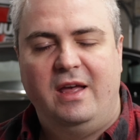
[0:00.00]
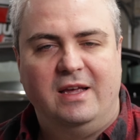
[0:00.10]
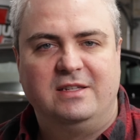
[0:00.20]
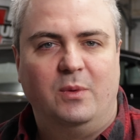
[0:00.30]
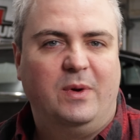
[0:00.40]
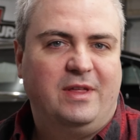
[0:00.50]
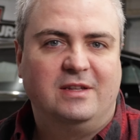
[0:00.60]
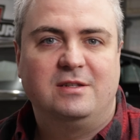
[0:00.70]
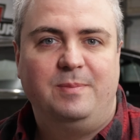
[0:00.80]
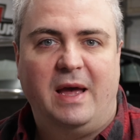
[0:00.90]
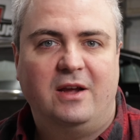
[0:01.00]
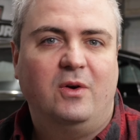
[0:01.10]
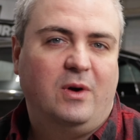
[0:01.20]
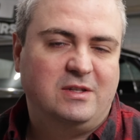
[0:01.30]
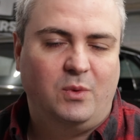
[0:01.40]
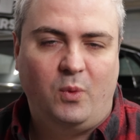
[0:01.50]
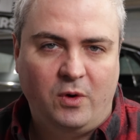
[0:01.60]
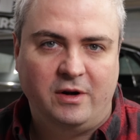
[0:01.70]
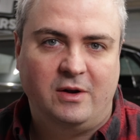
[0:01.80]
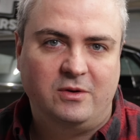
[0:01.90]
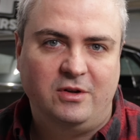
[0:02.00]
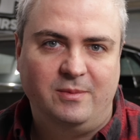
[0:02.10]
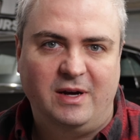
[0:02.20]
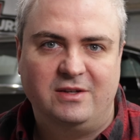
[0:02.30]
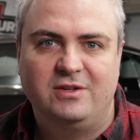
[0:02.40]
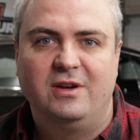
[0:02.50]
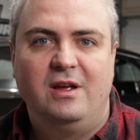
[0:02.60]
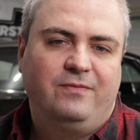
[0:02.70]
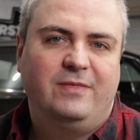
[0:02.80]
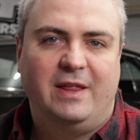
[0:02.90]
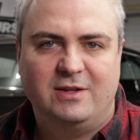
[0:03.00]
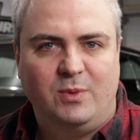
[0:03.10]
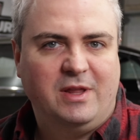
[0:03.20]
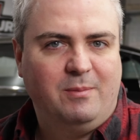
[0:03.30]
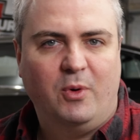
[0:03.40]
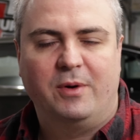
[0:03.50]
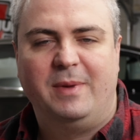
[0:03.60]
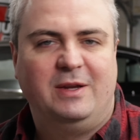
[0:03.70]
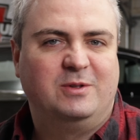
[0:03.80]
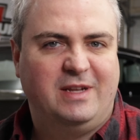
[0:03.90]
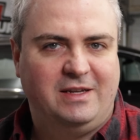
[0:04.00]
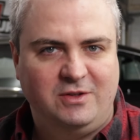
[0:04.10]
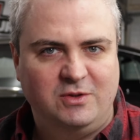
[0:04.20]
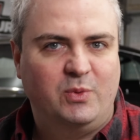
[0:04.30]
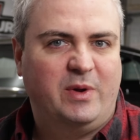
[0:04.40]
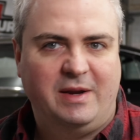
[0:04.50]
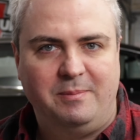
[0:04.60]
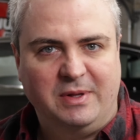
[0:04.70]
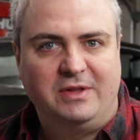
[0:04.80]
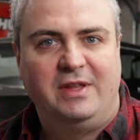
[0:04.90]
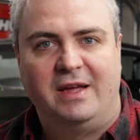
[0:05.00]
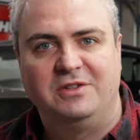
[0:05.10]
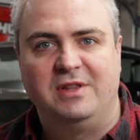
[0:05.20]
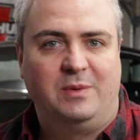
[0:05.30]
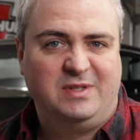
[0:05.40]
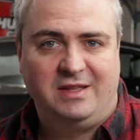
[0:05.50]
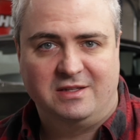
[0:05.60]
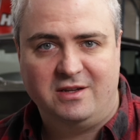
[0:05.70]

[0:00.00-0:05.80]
is it within spec or has it worn out too much. Now that's one of the important manuals that I used when I built the engine that was in this